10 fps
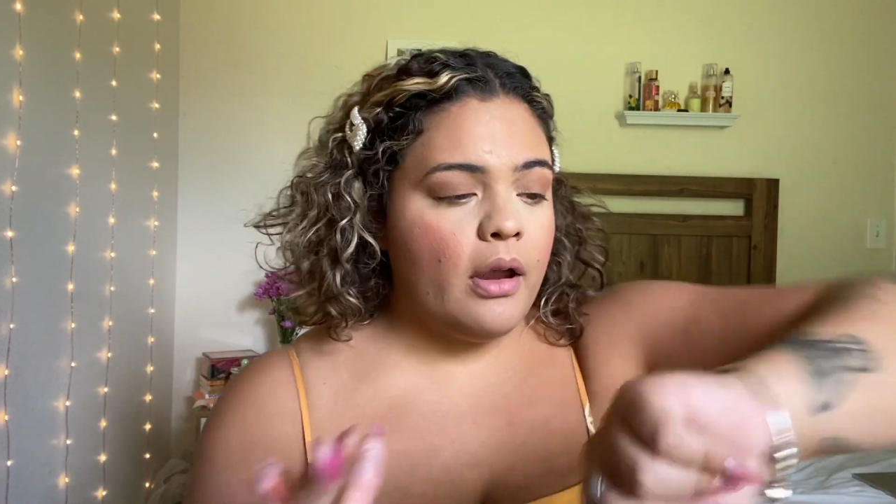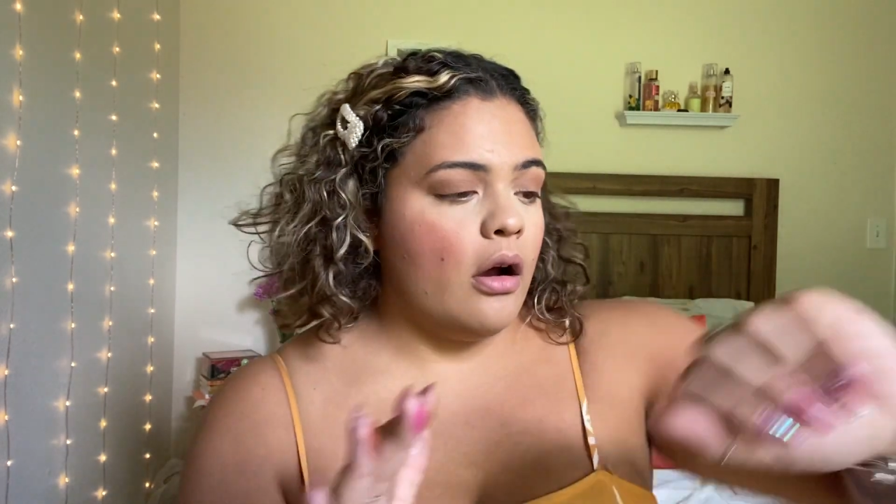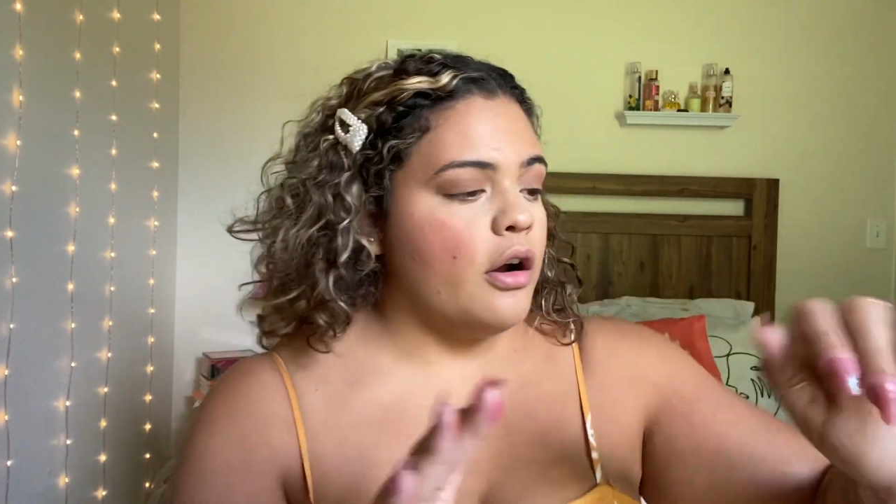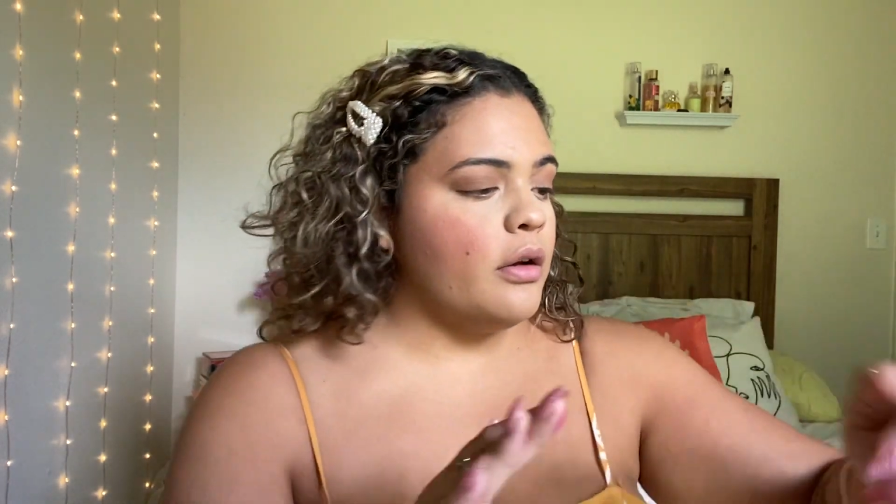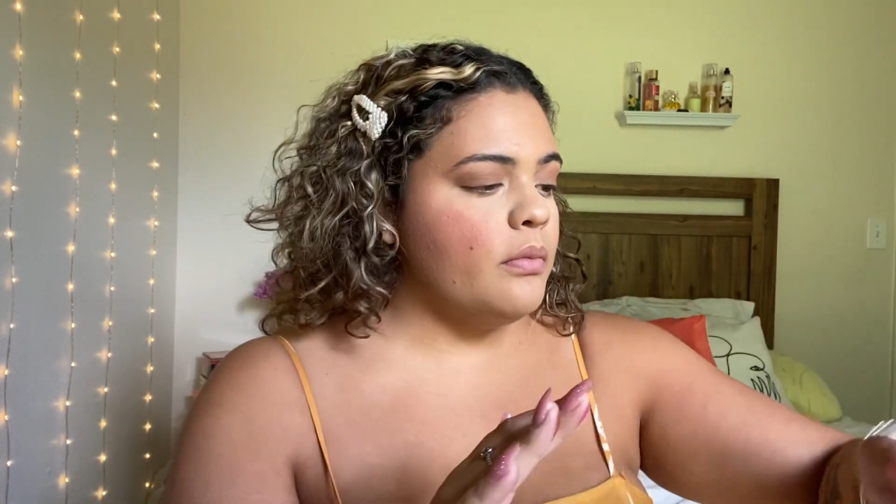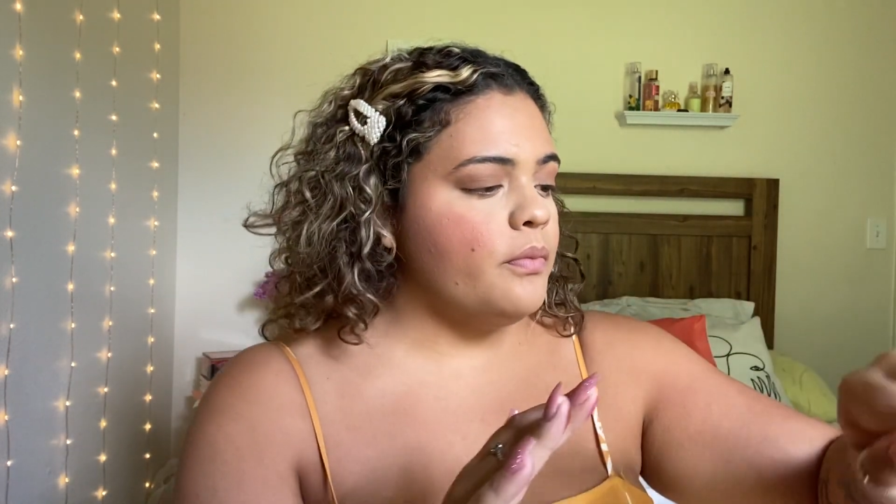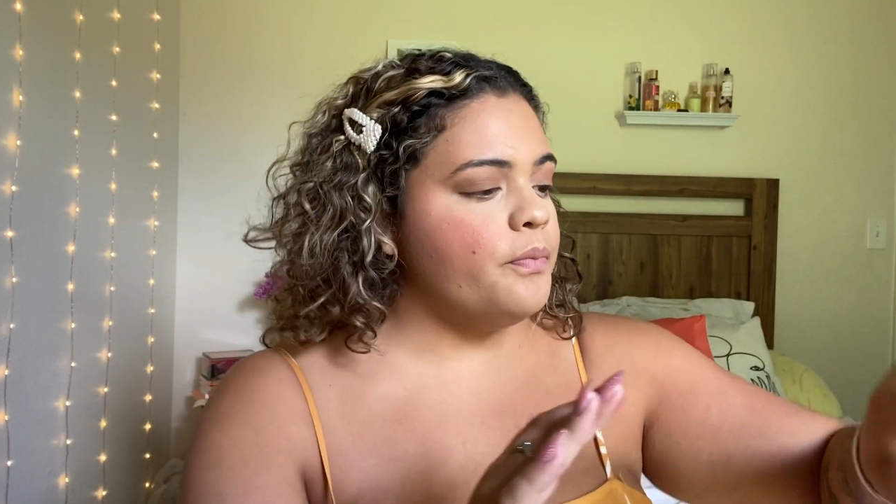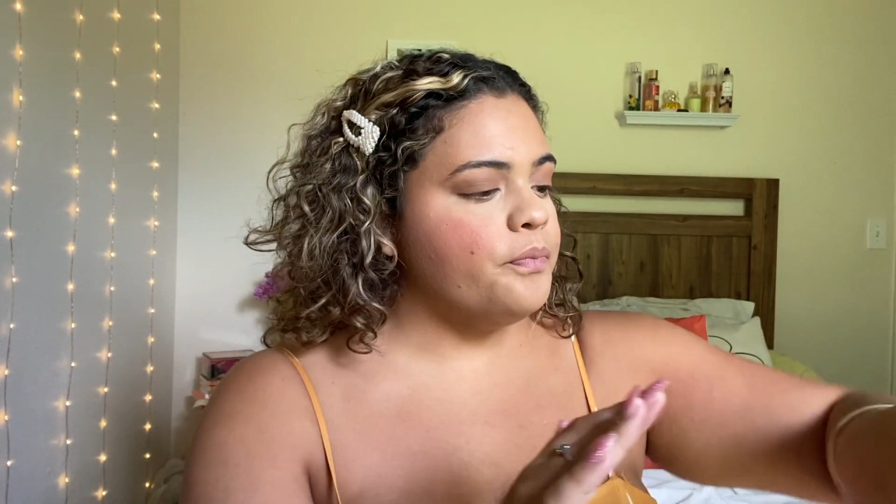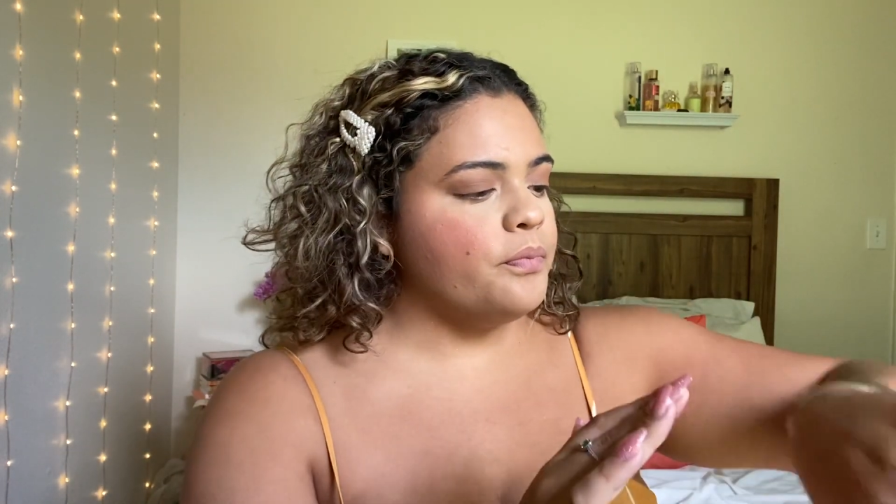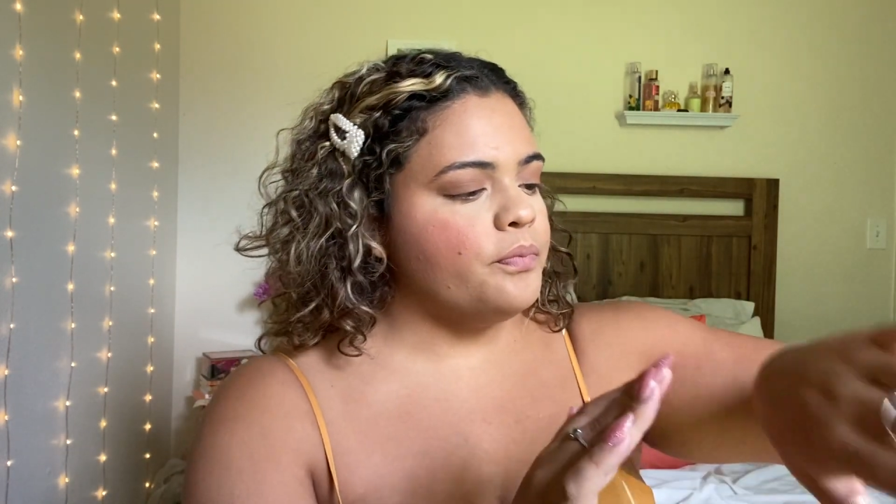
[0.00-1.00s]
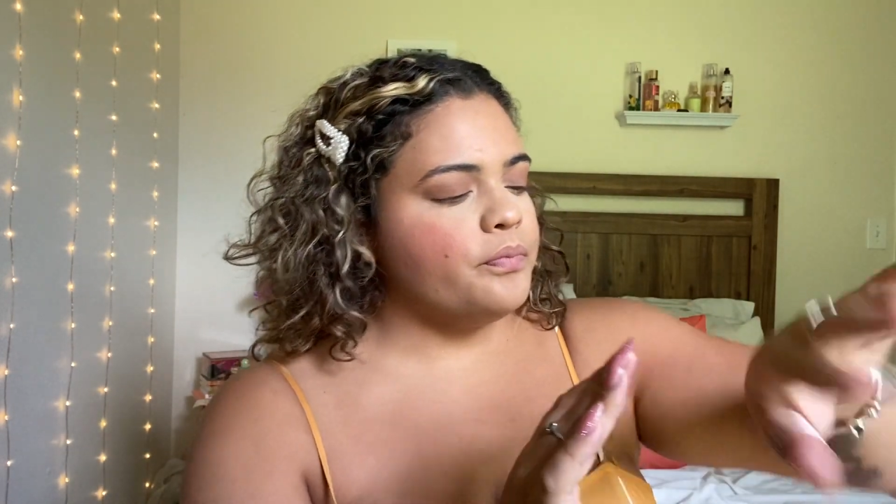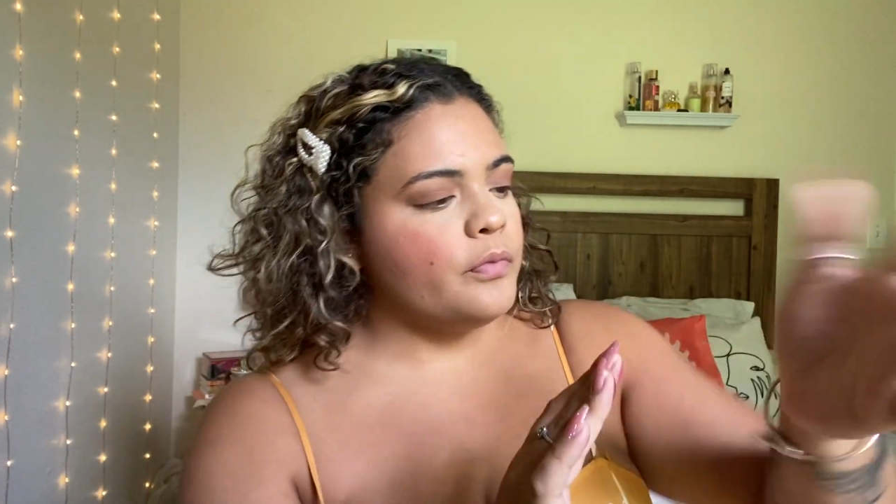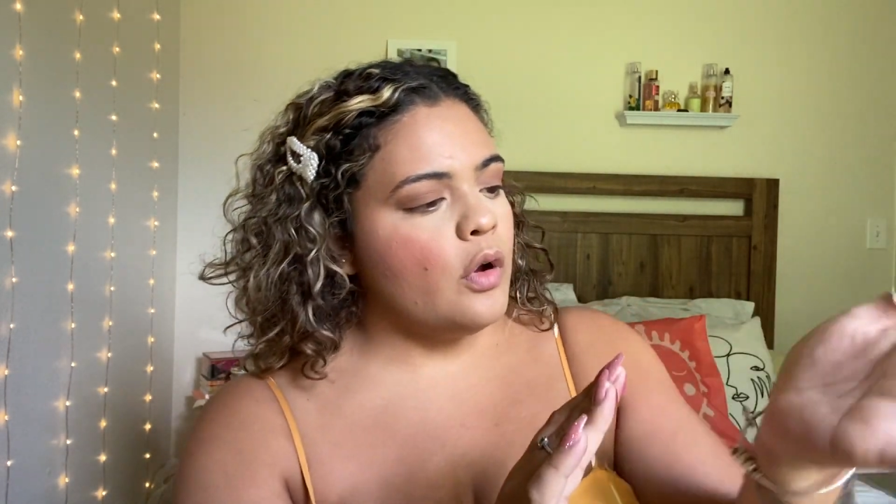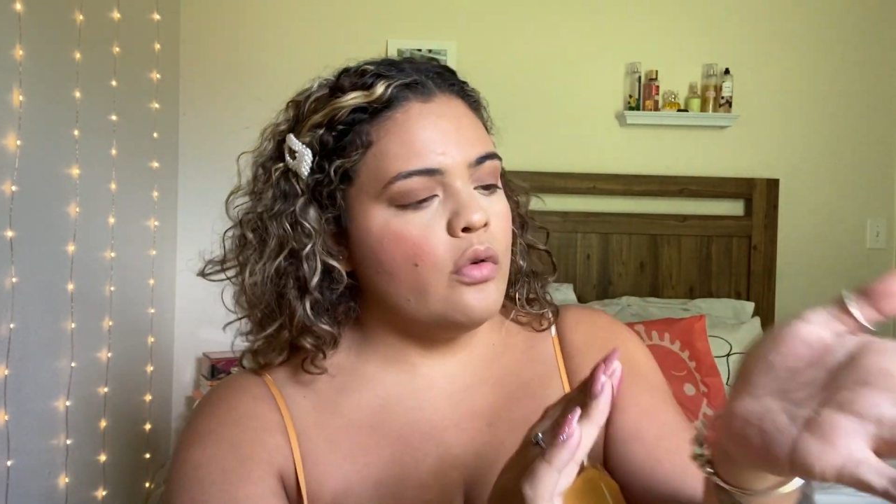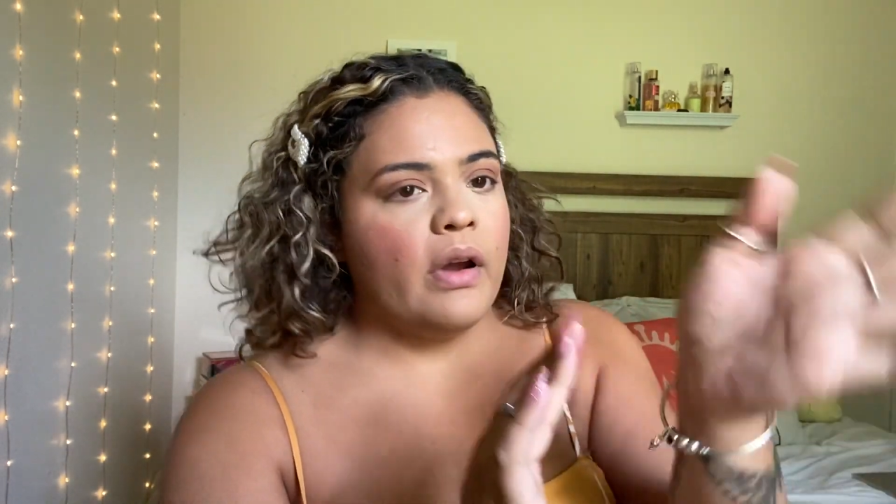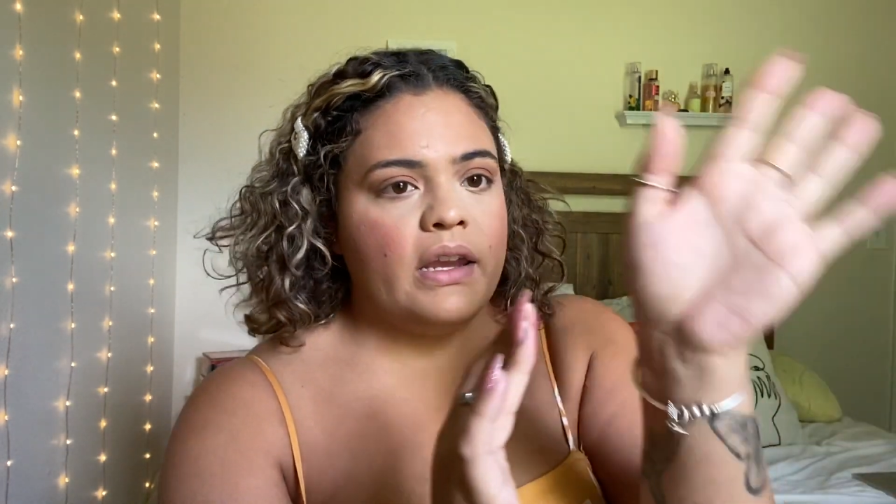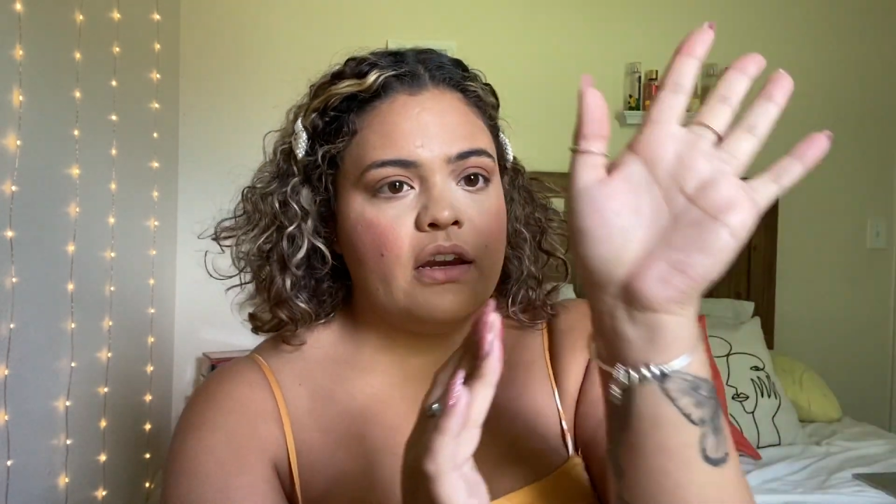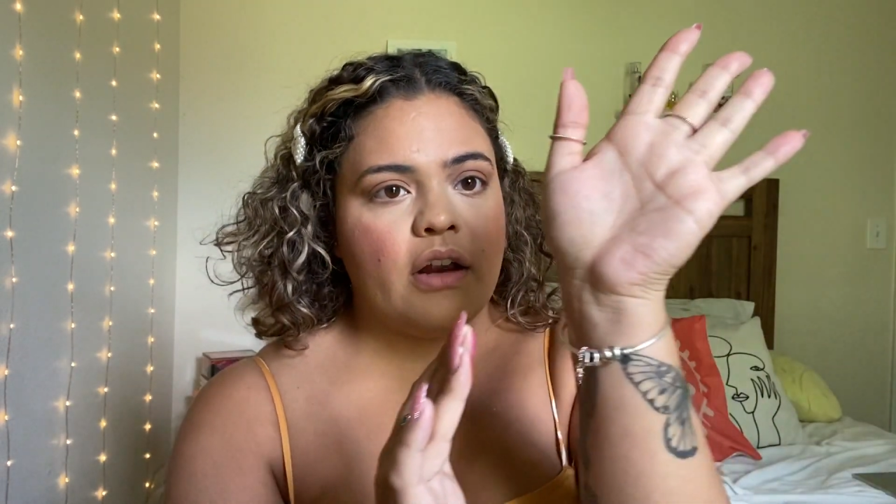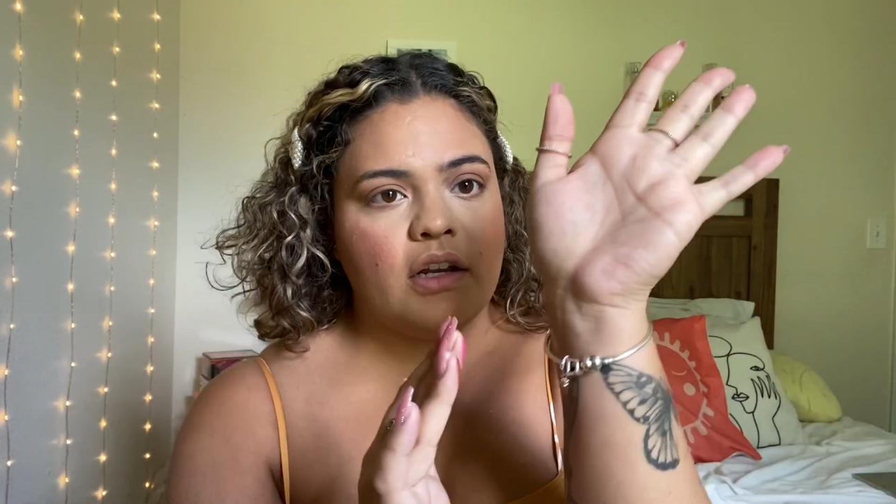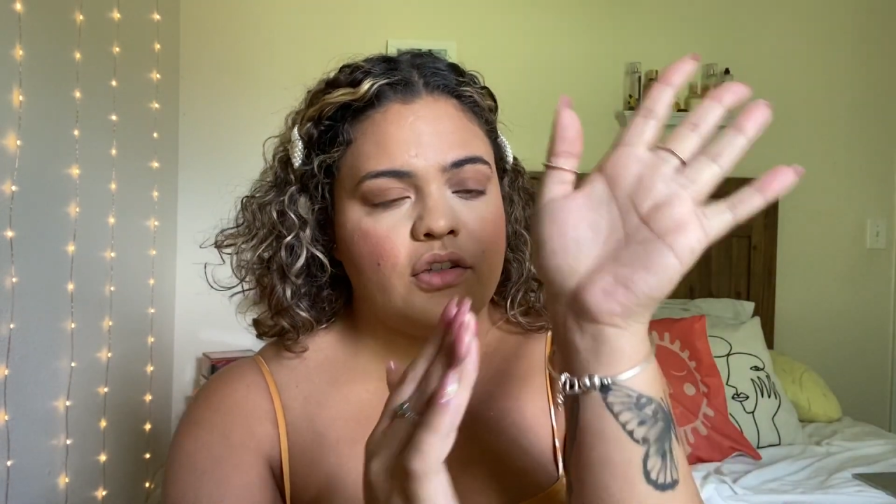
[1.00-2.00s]
arm, or right
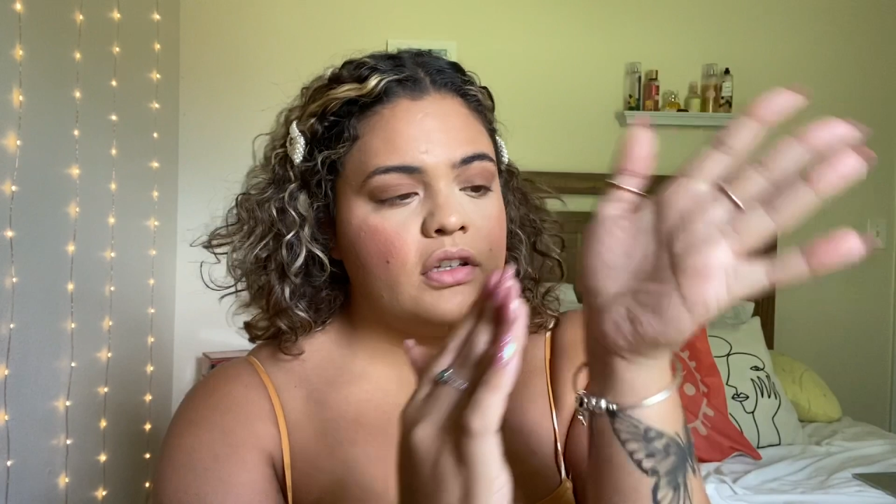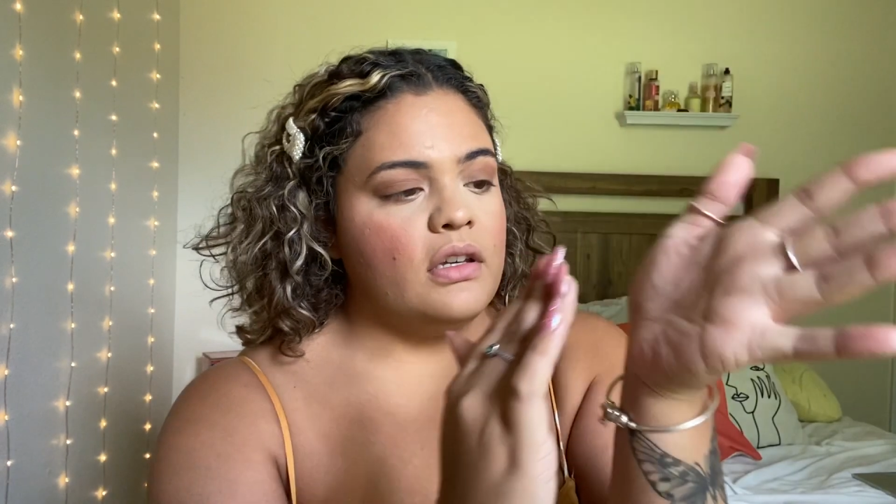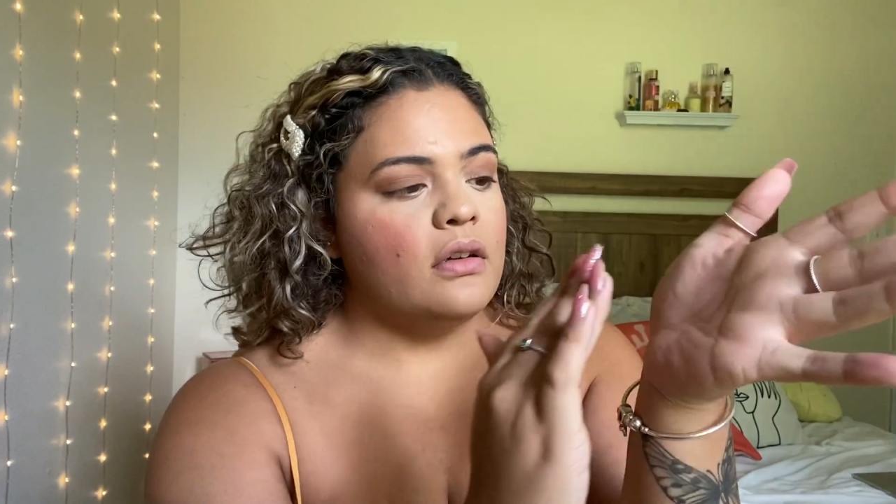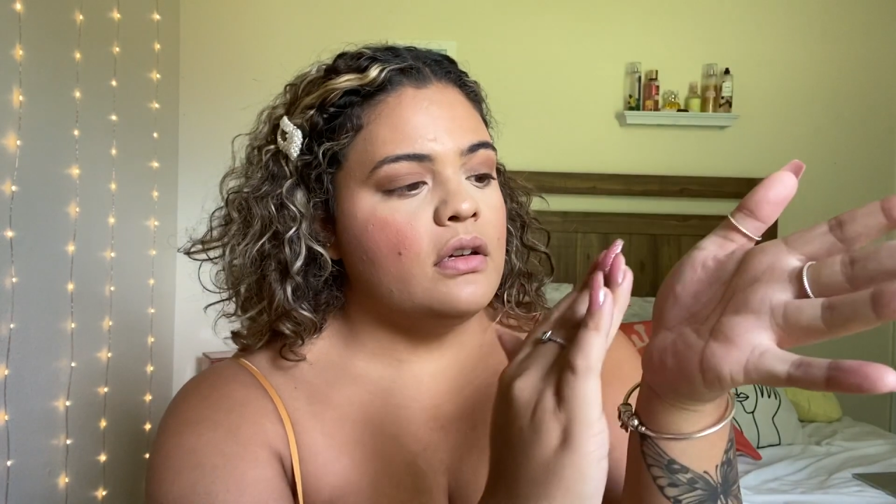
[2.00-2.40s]
here actually.